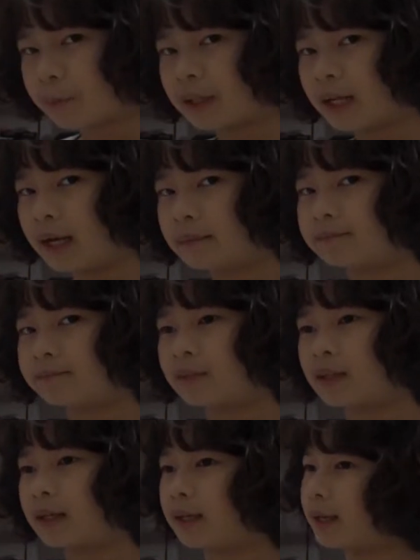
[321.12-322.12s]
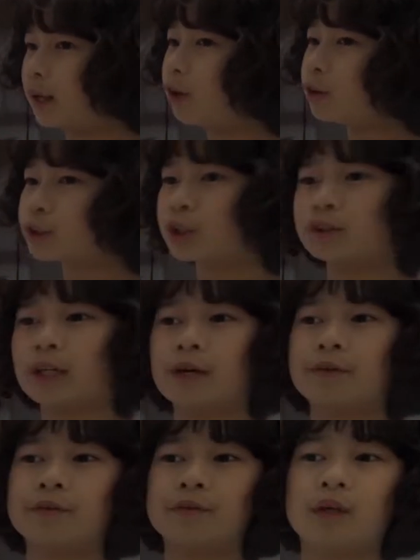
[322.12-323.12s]
formula also
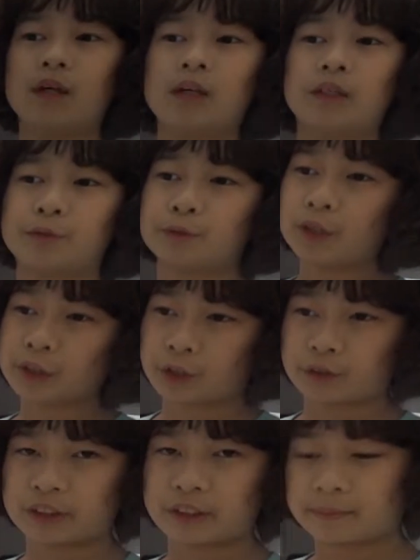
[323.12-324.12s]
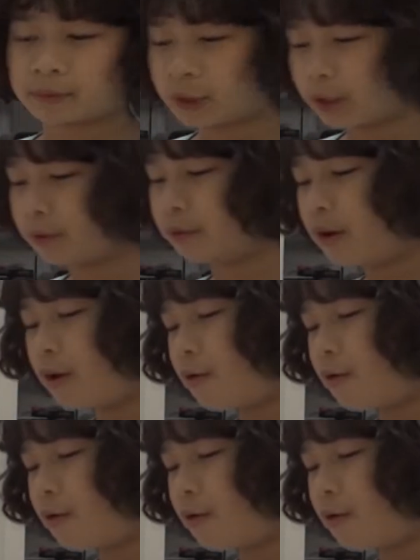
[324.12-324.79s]
tell you structures too.